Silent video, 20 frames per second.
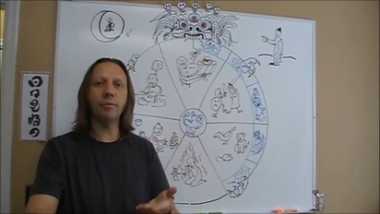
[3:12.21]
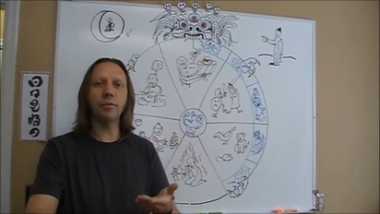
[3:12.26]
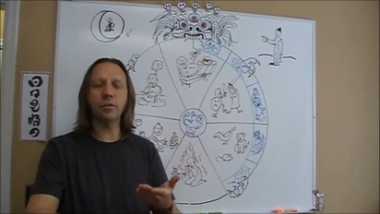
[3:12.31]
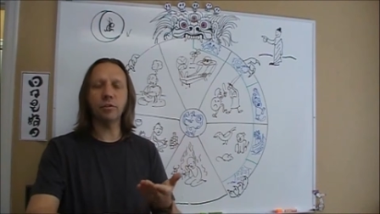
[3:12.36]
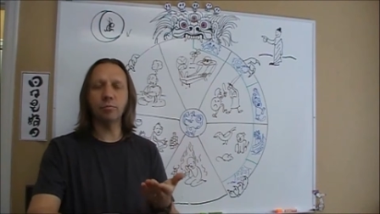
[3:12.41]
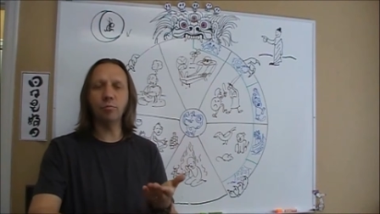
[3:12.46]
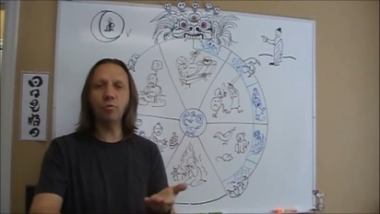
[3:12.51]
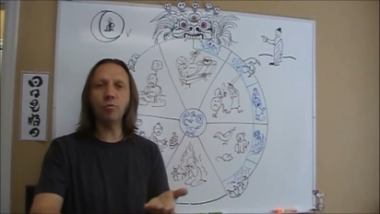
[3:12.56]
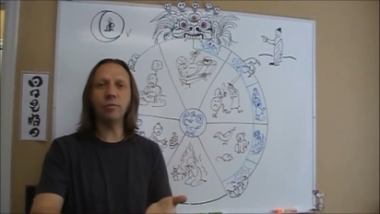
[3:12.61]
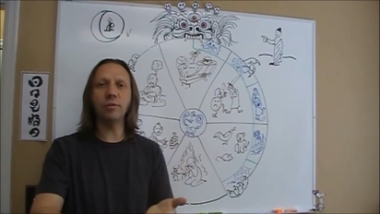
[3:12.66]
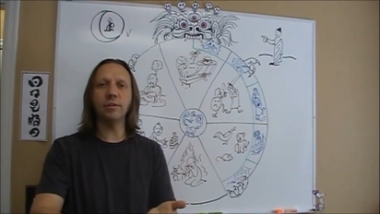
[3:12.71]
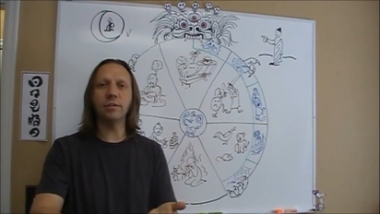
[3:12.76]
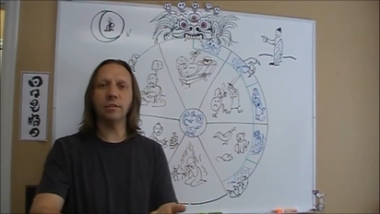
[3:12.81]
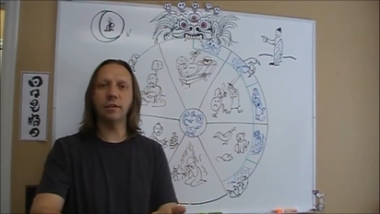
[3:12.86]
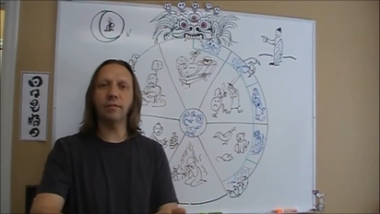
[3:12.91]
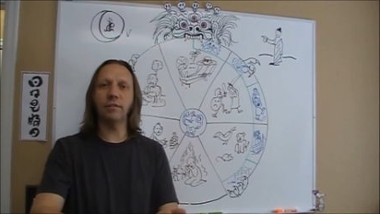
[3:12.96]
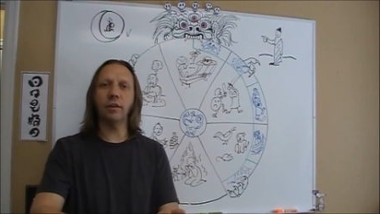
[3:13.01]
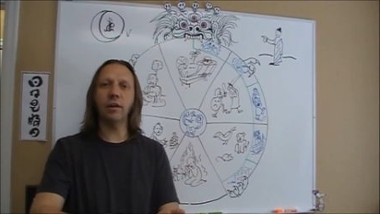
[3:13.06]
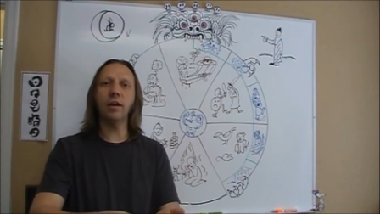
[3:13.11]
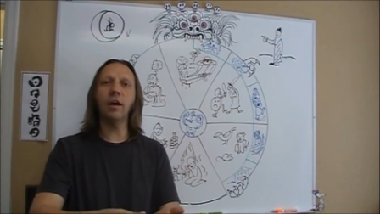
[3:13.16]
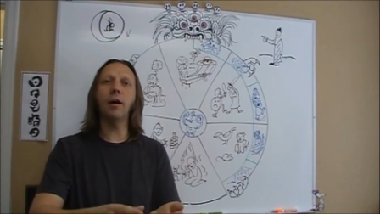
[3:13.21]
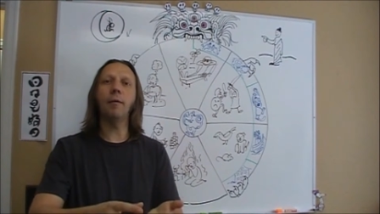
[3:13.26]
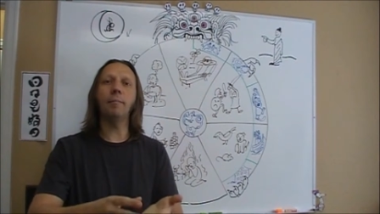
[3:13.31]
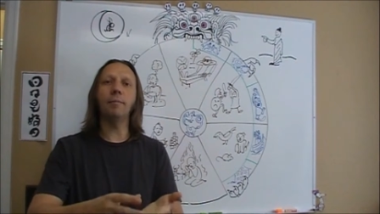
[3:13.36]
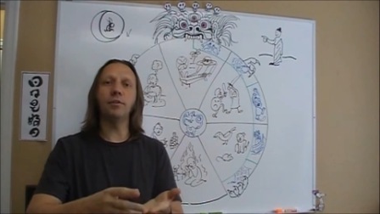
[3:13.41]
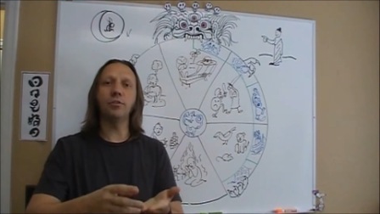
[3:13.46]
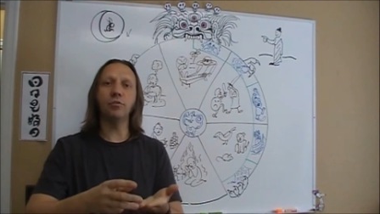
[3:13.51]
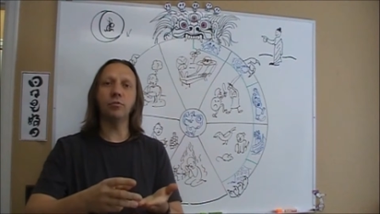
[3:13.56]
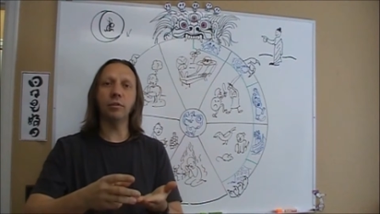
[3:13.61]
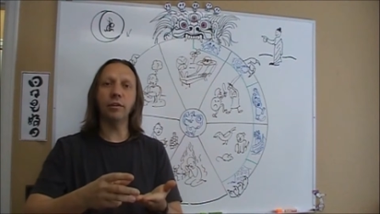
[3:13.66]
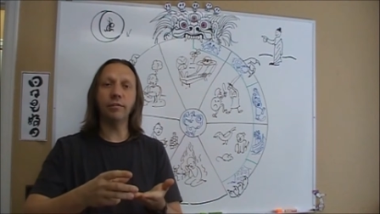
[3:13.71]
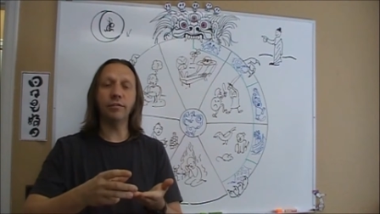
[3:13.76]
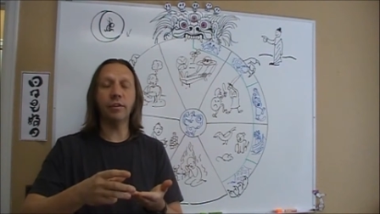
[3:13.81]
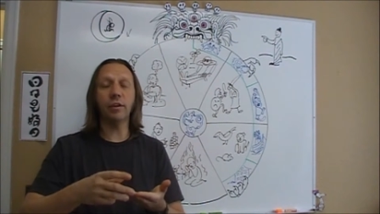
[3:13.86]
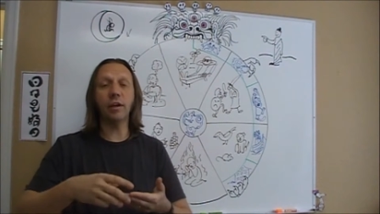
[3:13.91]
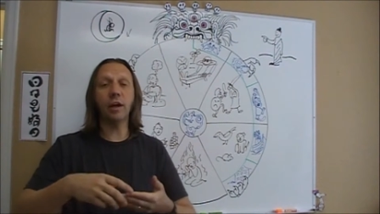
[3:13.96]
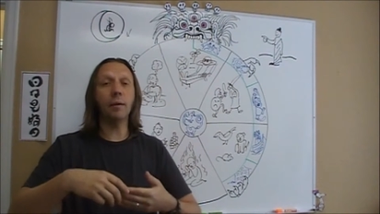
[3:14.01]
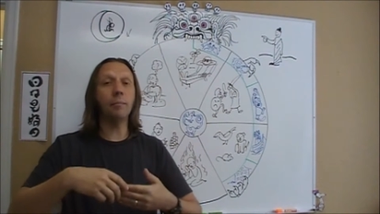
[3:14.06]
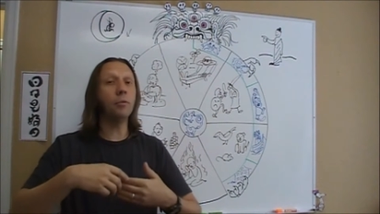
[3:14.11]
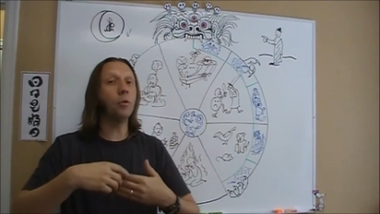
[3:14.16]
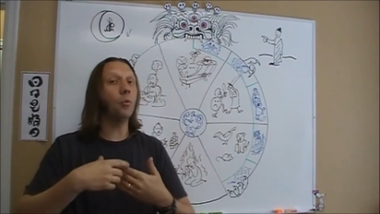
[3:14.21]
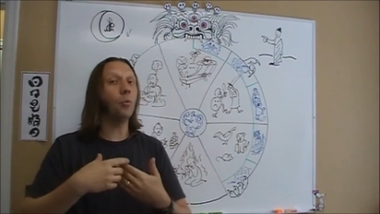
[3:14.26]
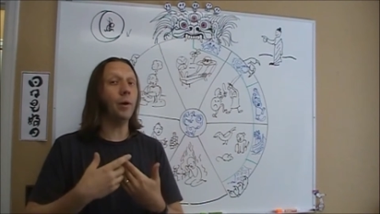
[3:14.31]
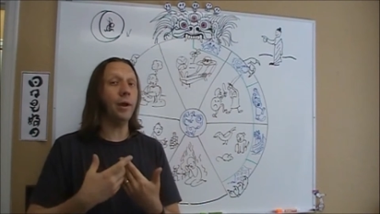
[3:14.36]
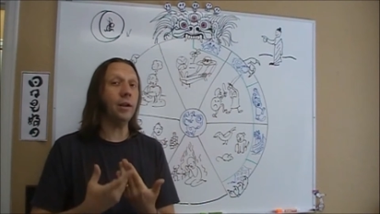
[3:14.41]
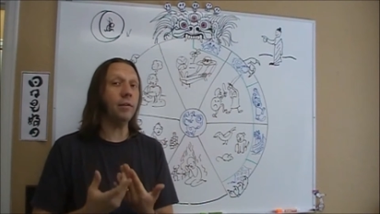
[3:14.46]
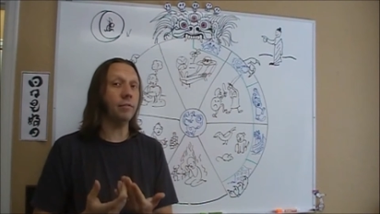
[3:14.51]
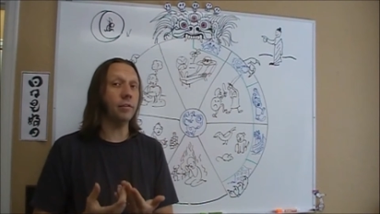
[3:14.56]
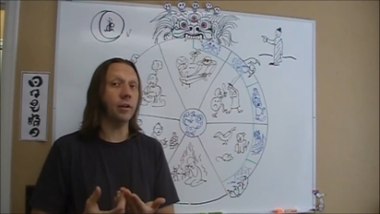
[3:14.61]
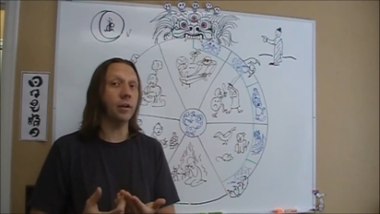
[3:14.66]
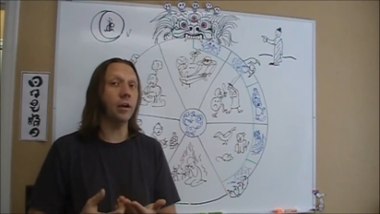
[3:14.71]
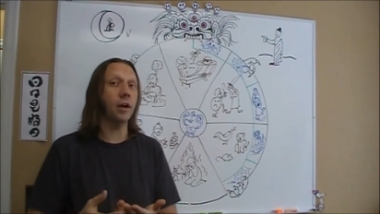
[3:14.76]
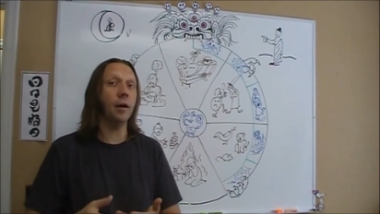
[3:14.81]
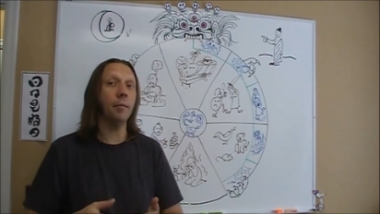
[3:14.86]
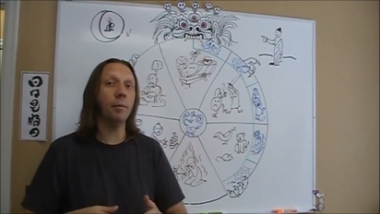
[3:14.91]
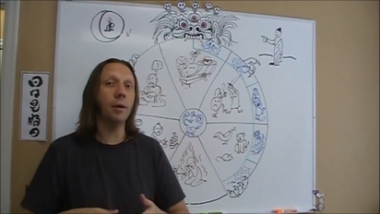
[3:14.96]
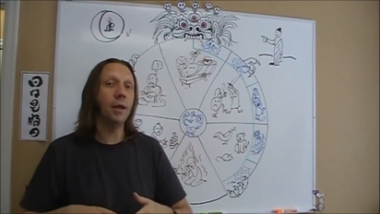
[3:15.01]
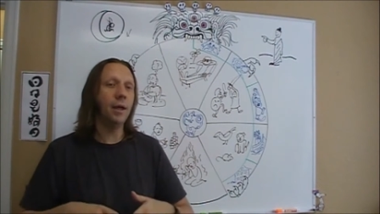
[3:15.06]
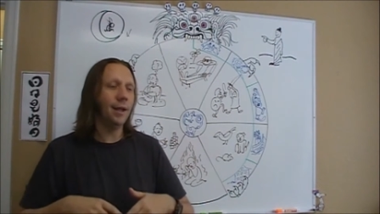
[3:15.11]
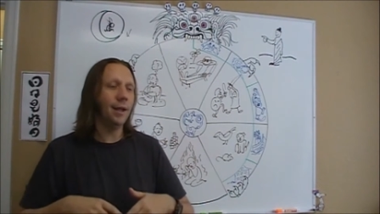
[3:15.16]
the smoothness of the cup as you lift the cup, the weight of the cup,